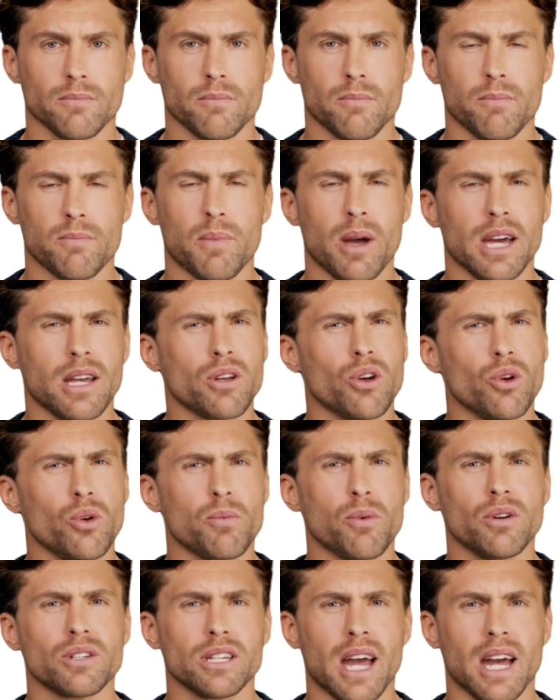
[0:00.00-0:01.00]
Men who
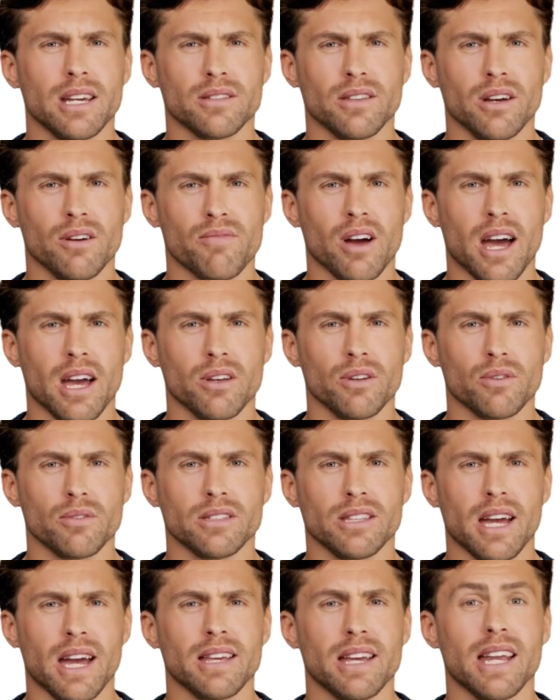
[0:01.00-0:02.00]
protect their values
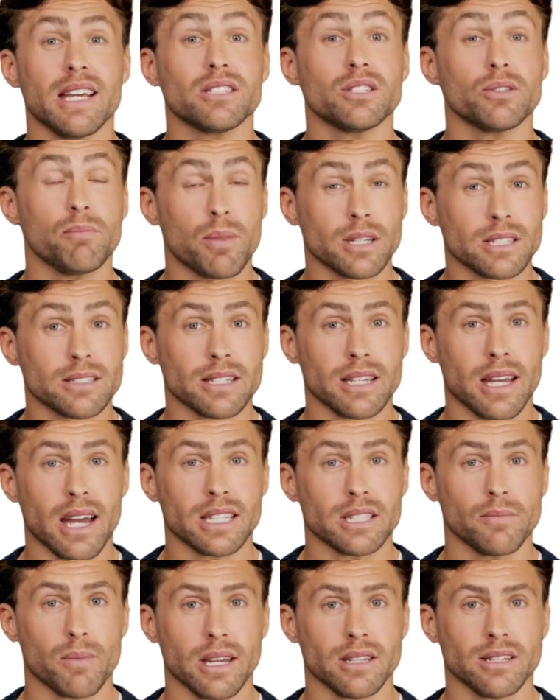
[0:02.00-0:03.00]
set explicit
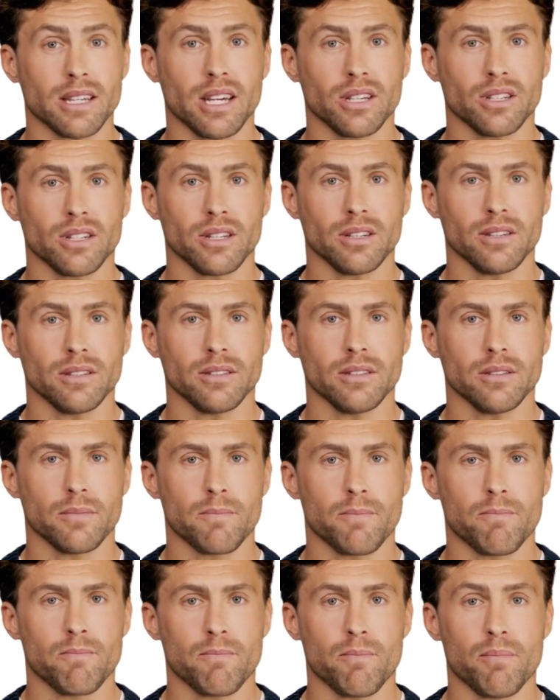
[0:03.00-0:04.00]
expectations.
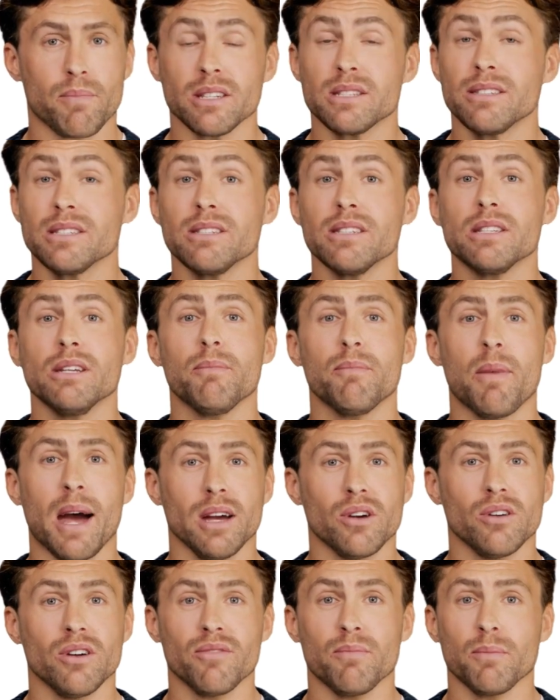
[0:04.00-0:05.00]
This isn't a
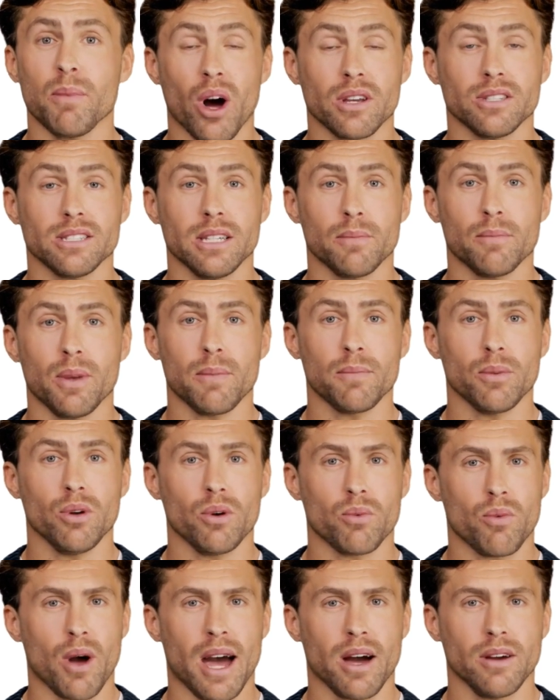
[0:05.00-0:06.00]
matter of bossing people
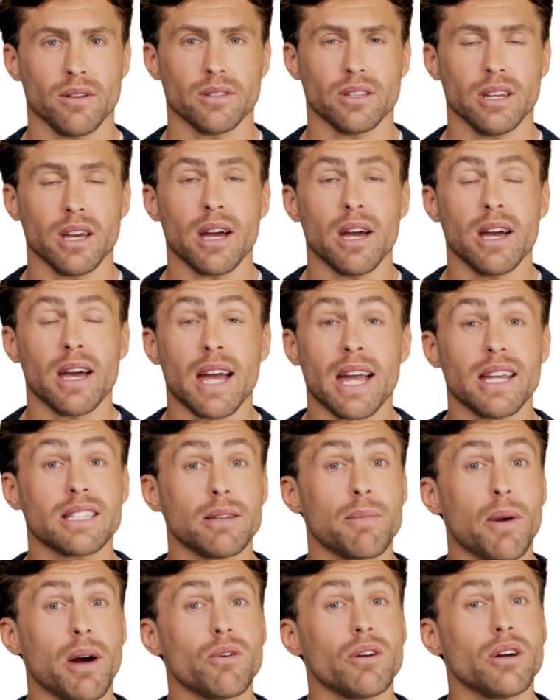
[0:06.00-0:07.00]
around. It's
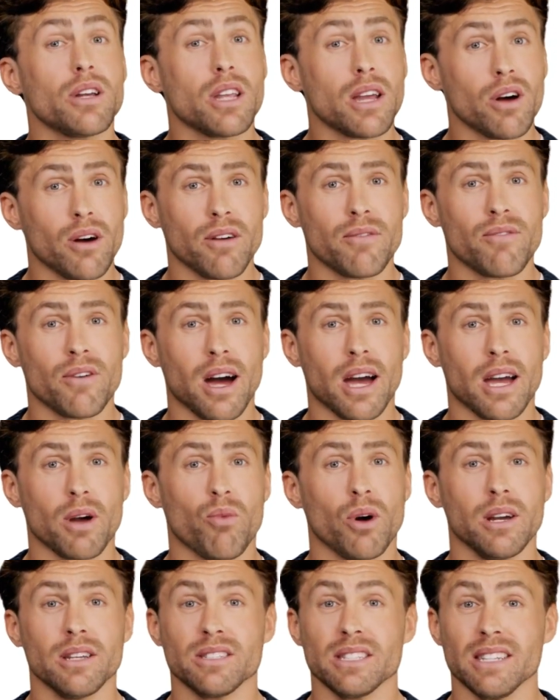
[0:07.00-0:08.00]
about clarifying
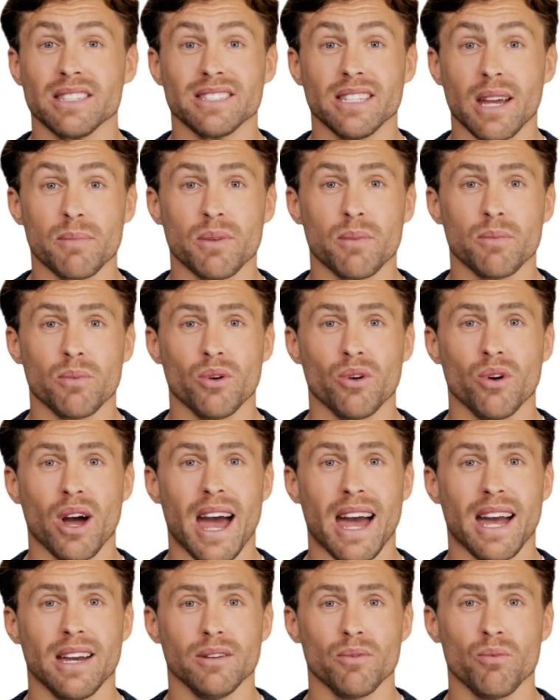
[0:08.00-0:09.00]
what is acceptable
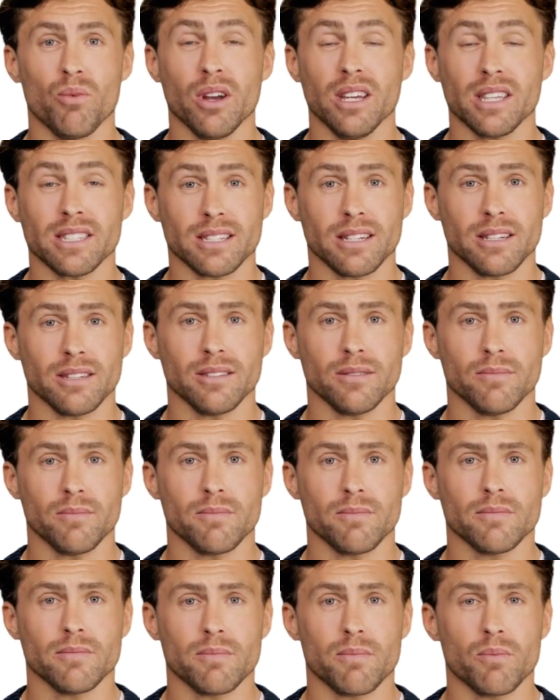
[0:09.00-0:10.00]
and what isn't.
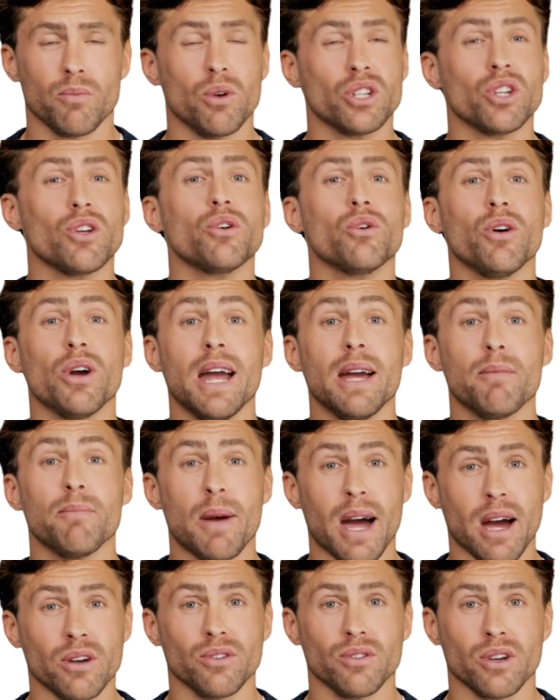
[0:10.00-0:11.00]
When you create
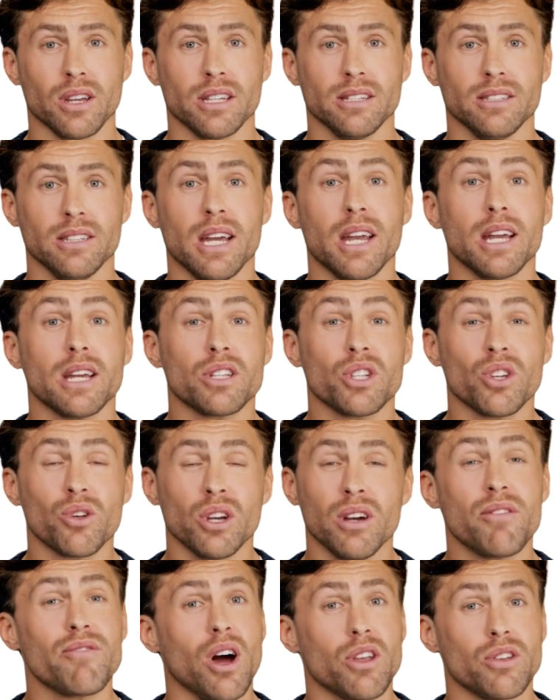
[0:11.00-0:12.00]
boundaries, you
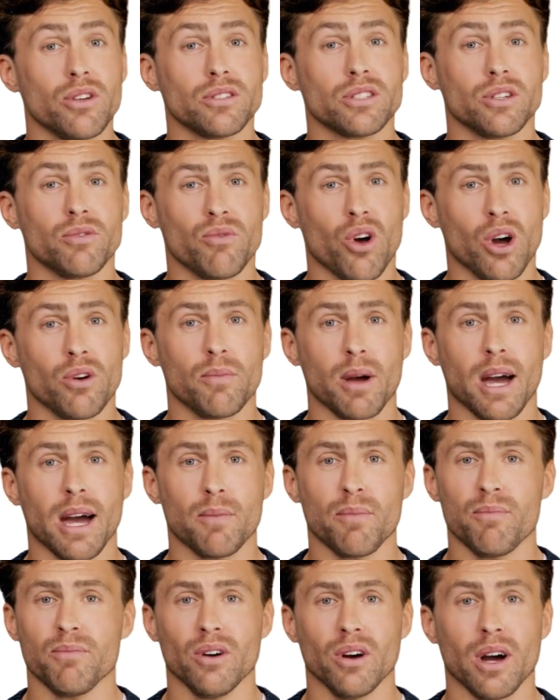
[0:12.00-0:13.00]
give others a
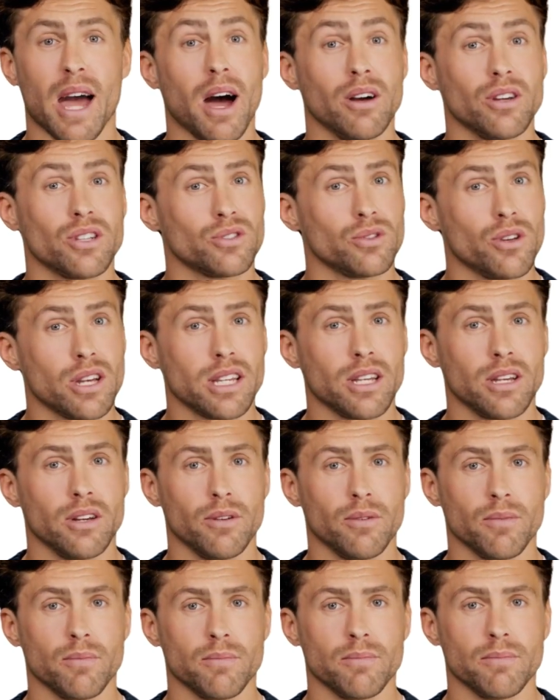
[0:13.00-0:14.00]
roadmap for how to treat
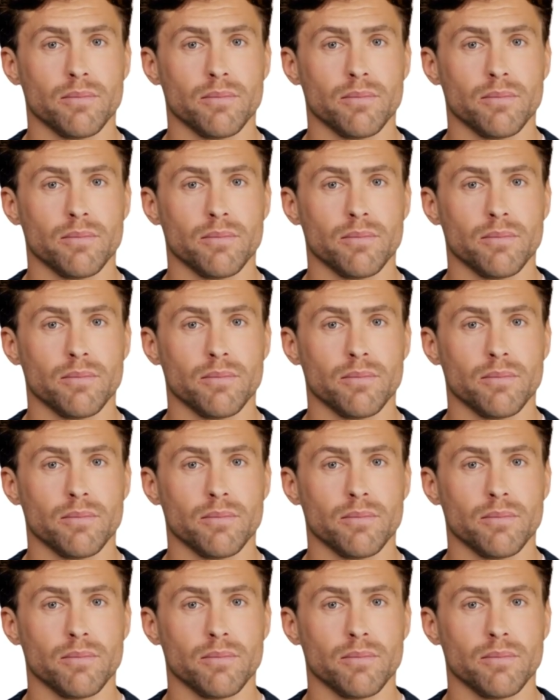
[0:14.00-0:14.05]
you.